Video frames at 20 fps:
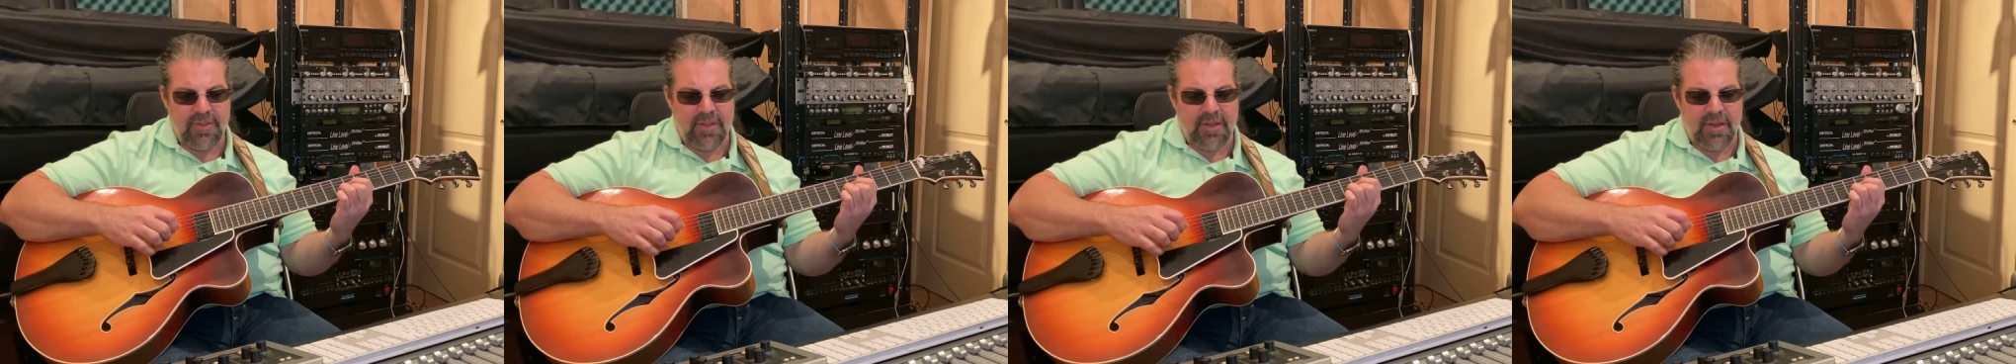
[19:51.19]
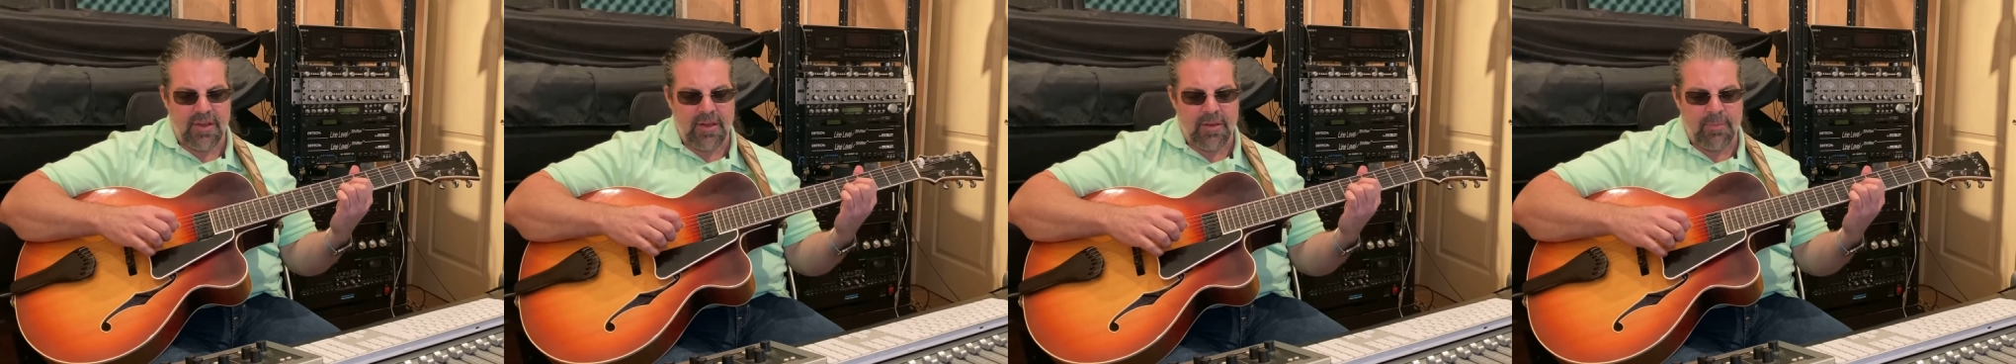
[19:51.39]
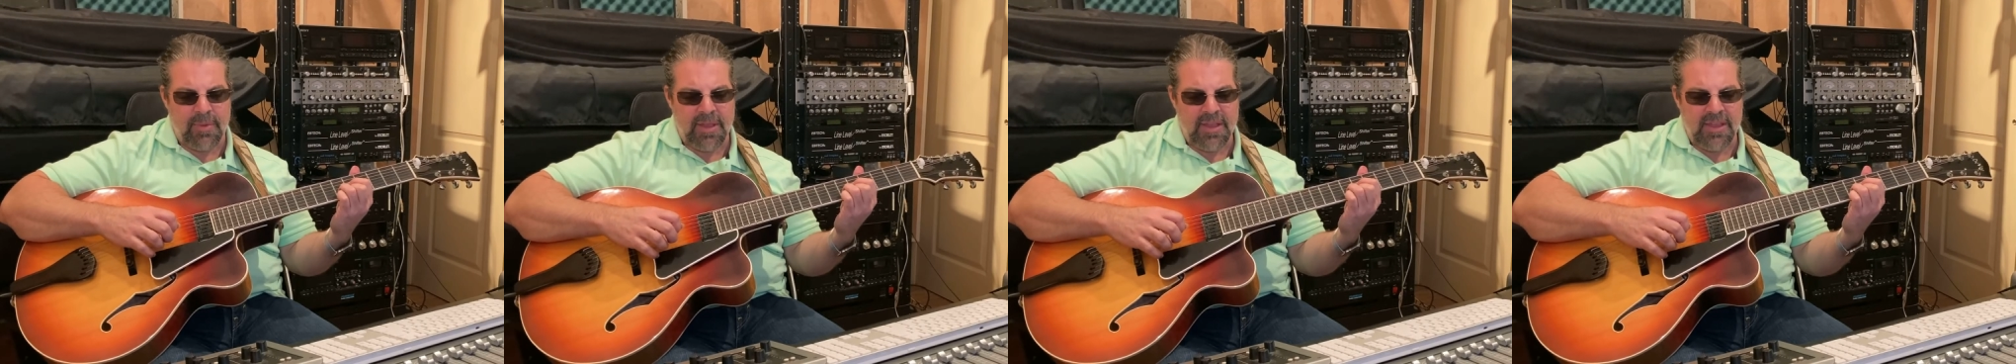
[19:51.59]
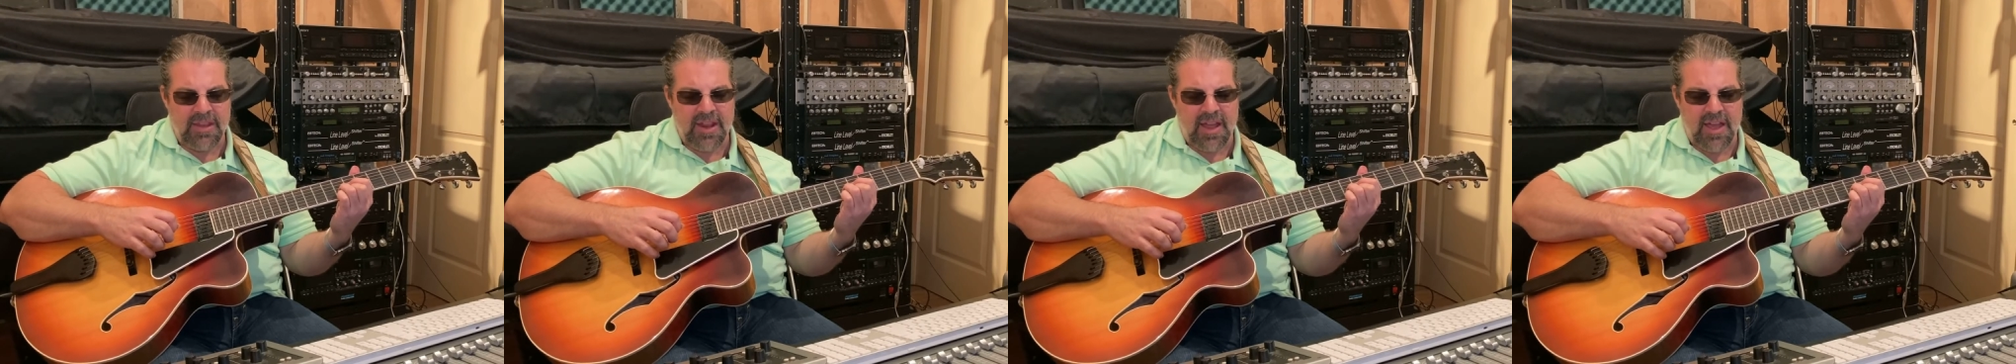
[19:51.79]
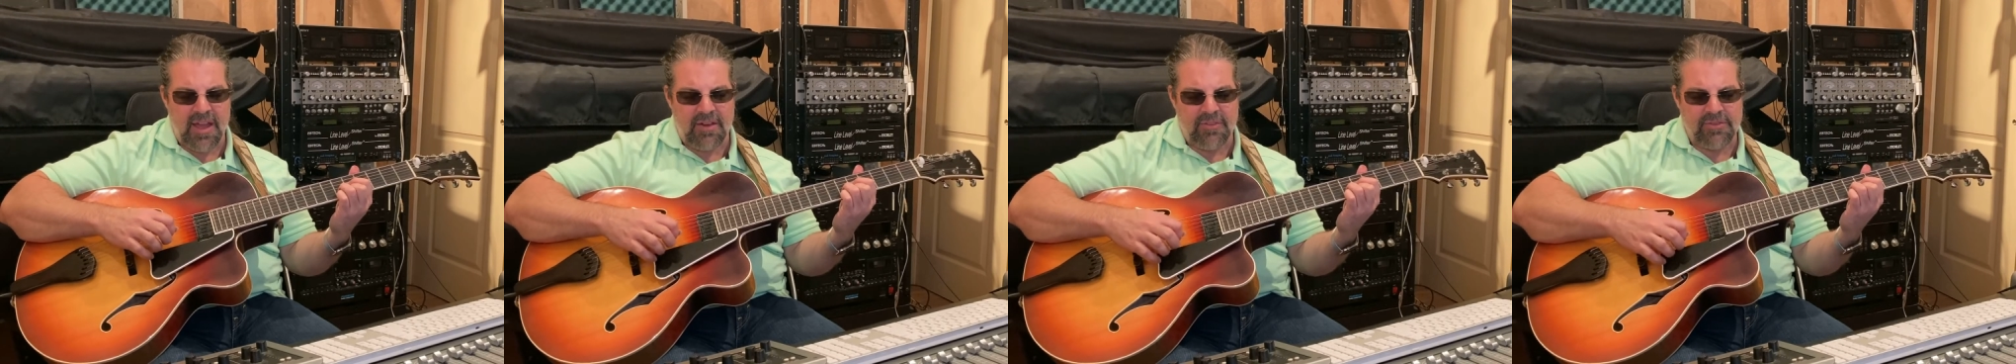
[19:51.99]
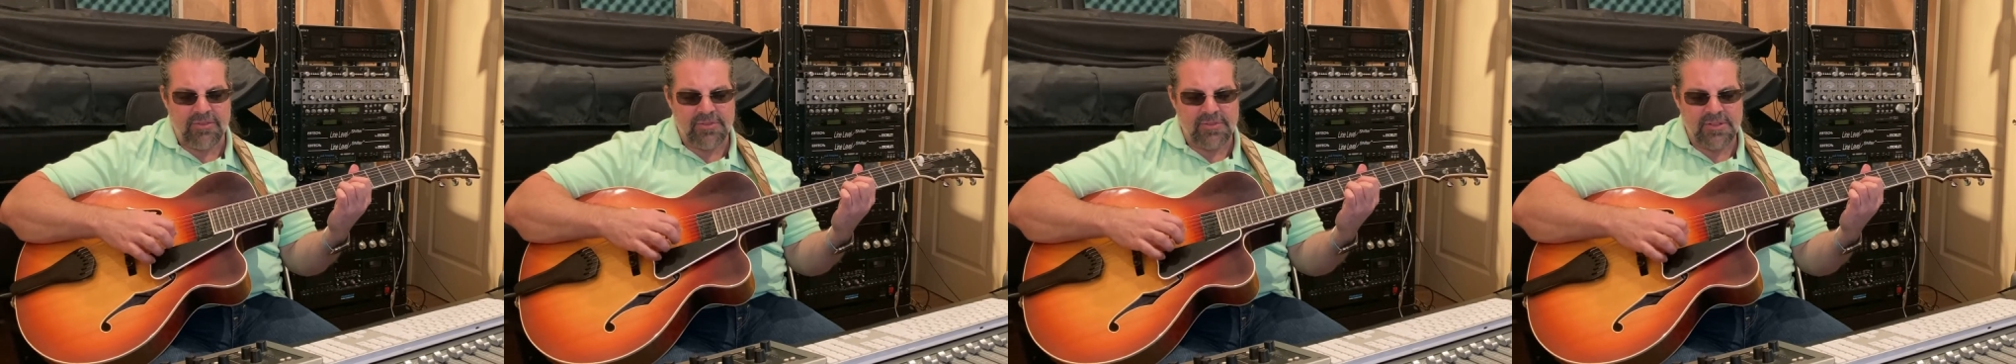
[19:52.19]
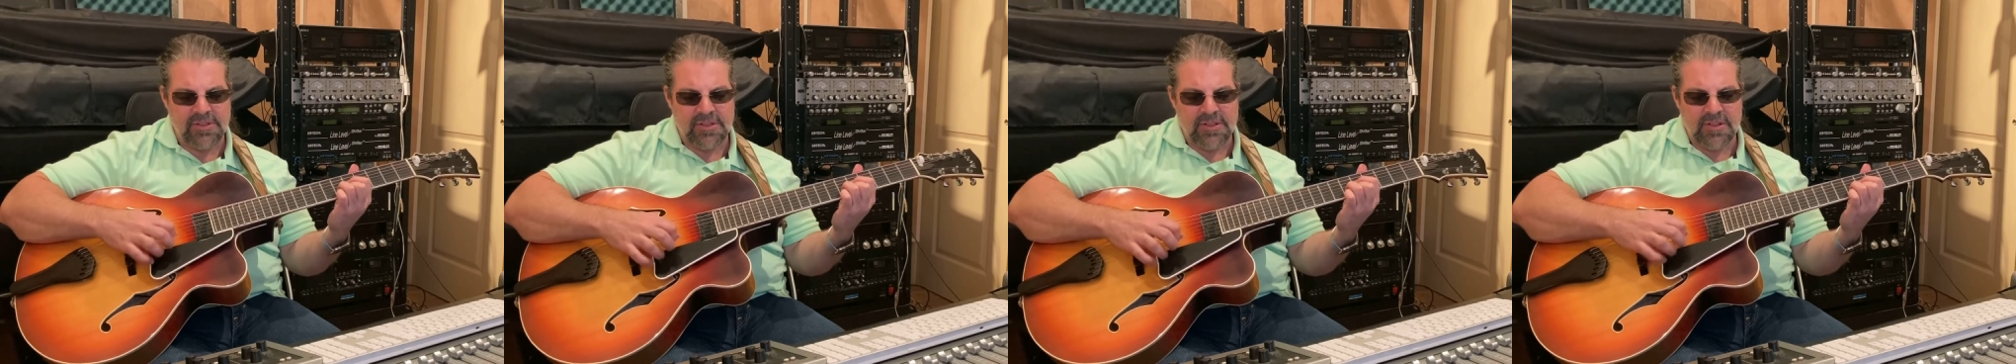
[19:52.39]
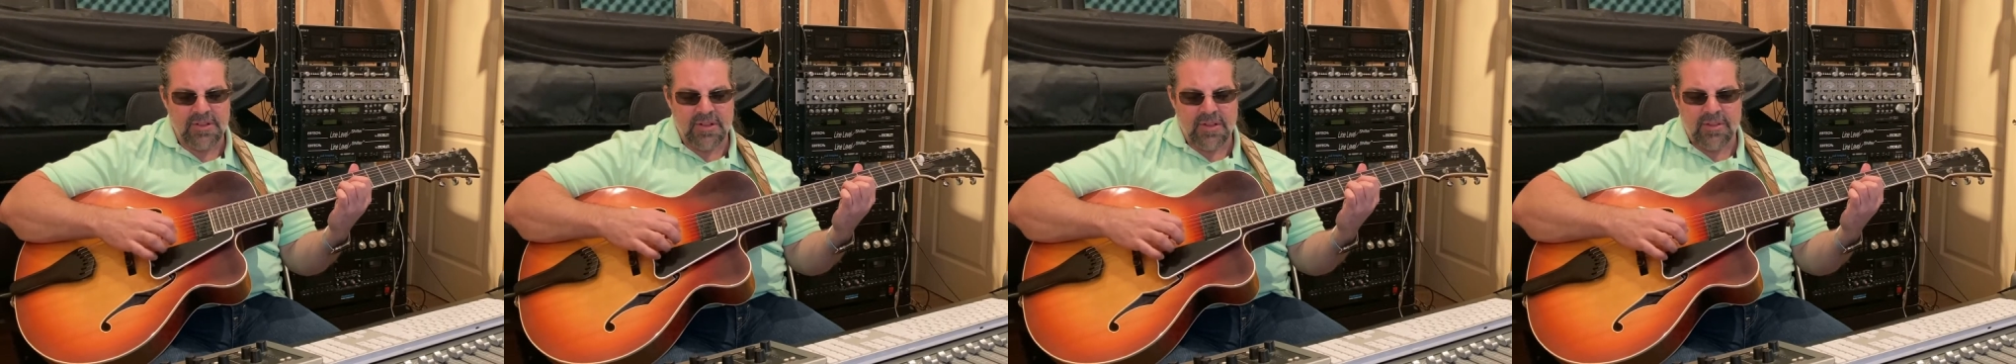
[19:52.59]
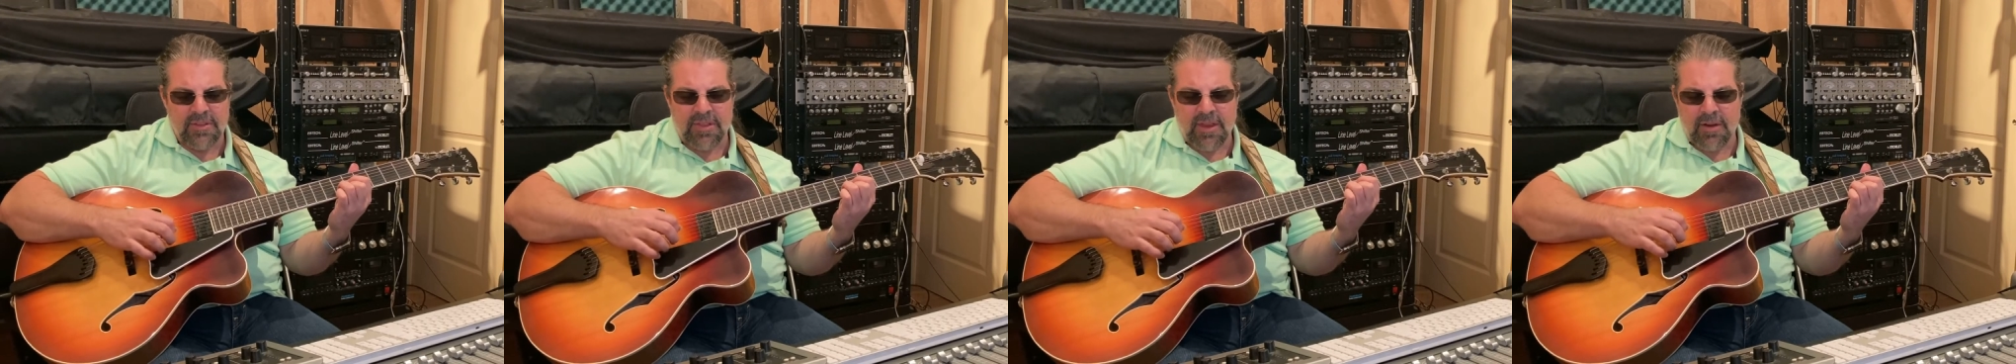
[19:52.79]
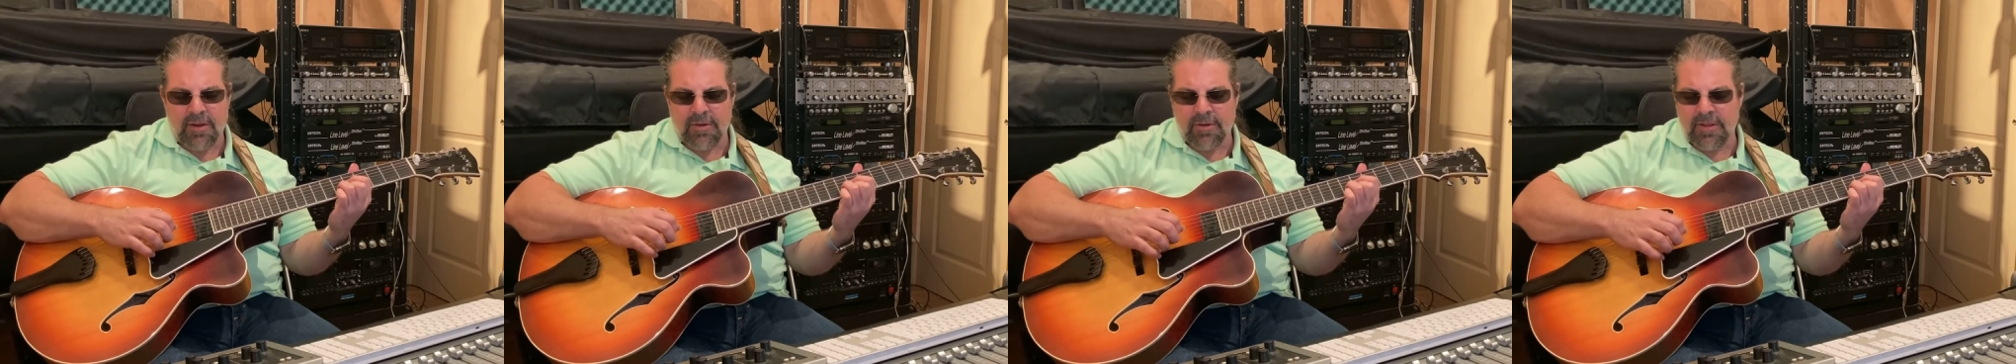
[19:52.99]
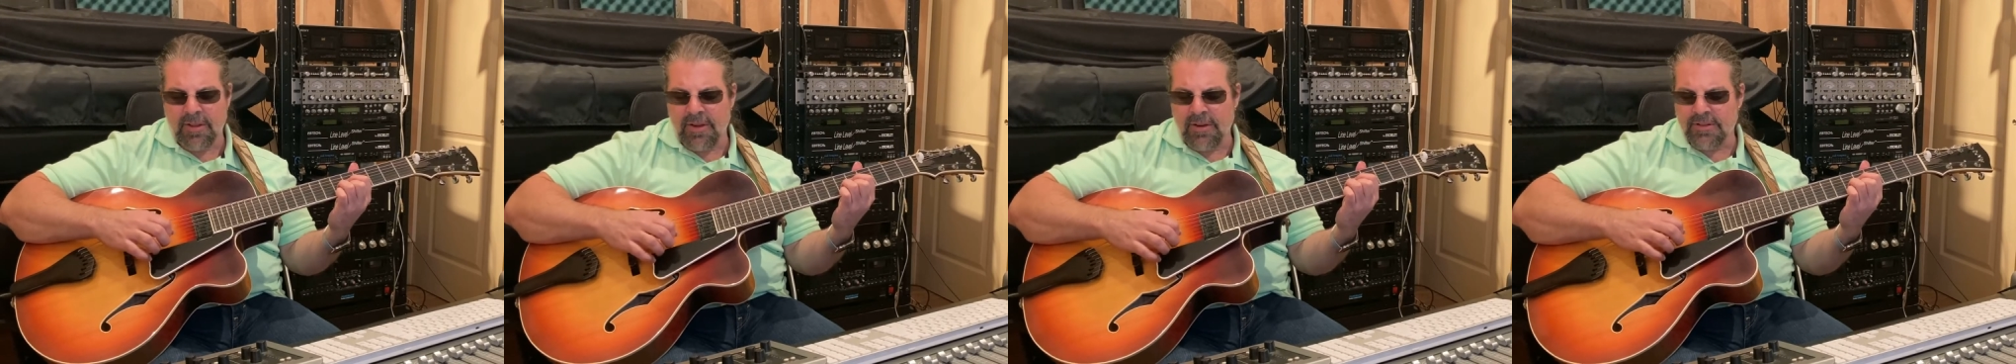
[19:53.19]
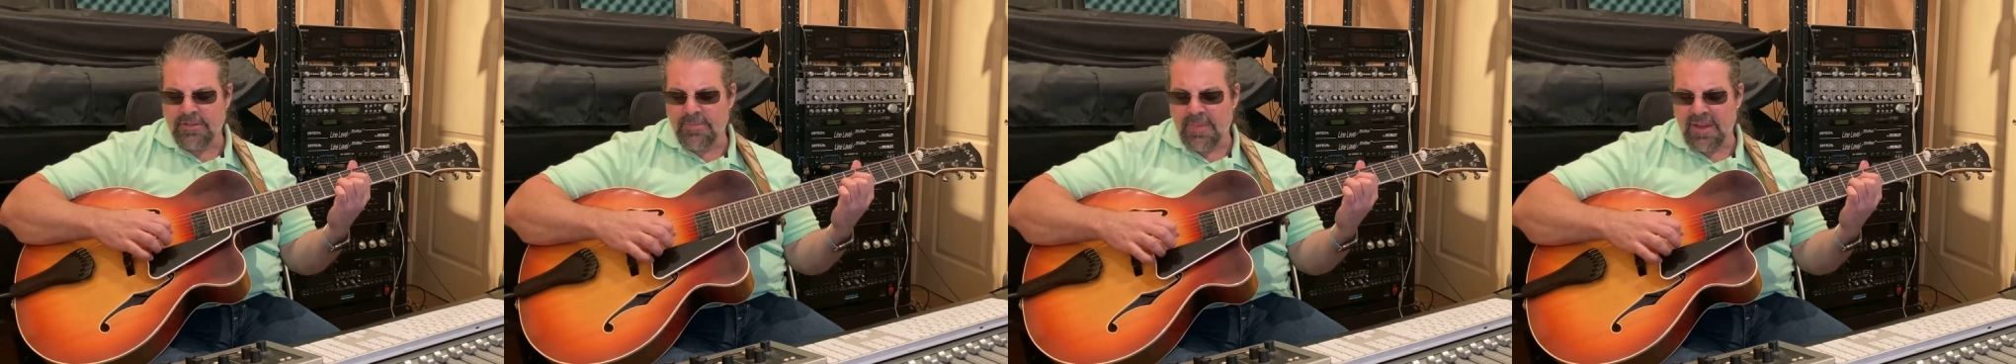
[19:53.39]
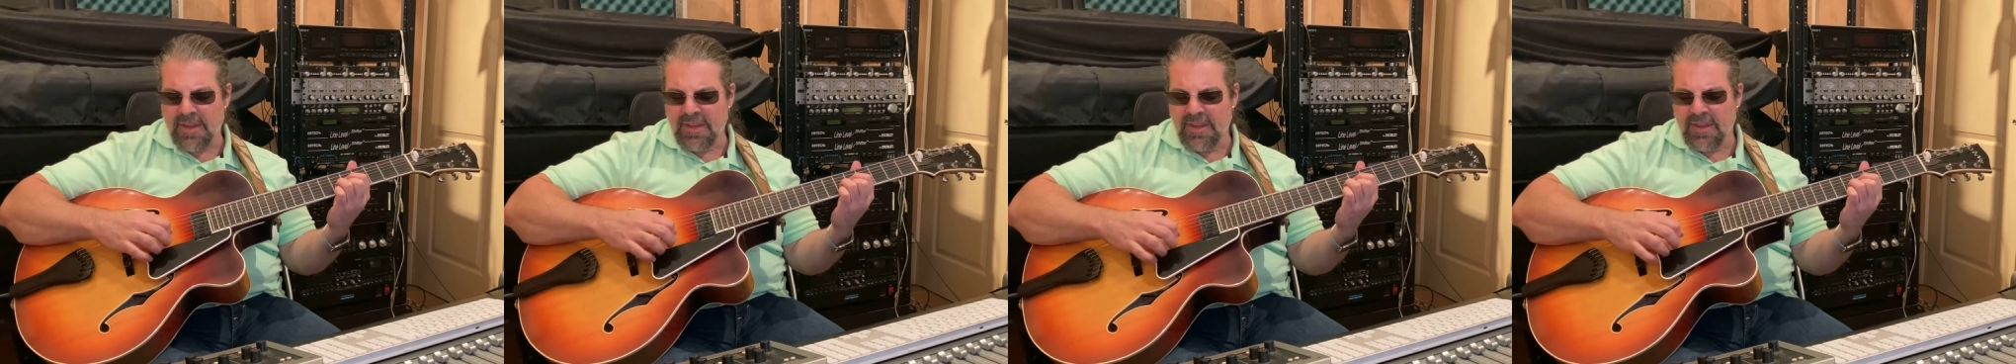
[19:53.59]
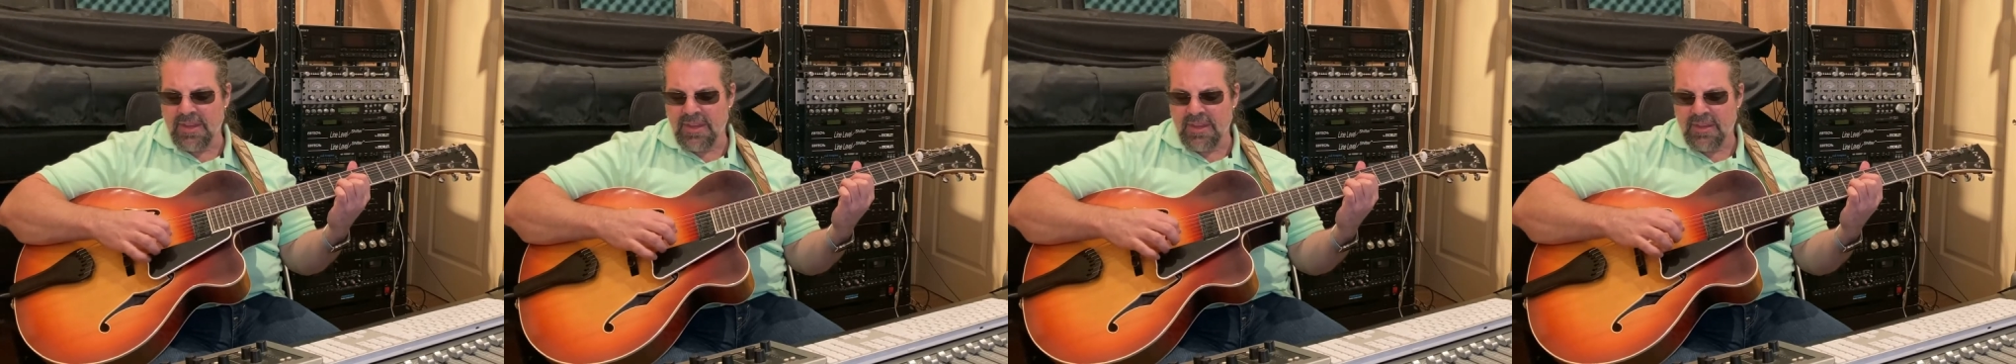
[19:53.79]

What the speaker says: my E to F. There's my E.